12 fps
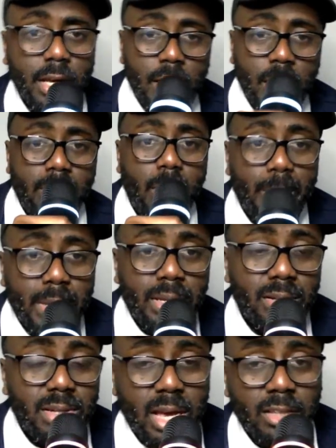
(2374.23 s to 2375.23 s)
In my
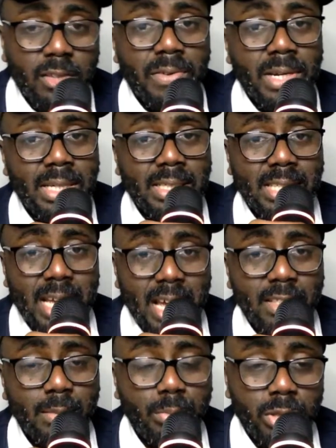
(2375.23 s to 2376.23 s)
opinion, Enzo Fernandez has
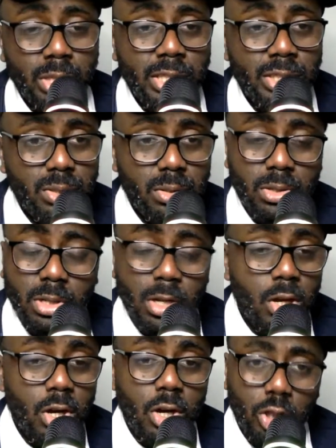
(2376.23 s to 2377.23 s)
the potential
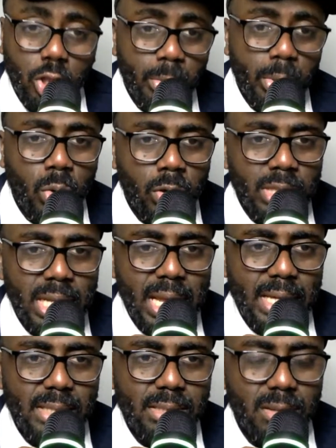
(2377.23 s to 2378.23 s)
to be world
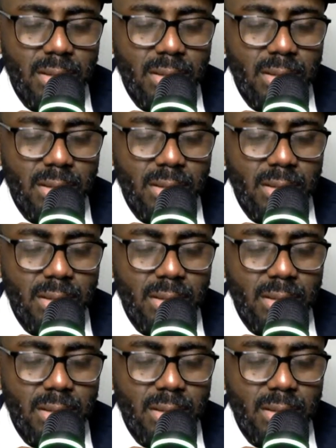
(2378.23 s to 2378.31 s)
class.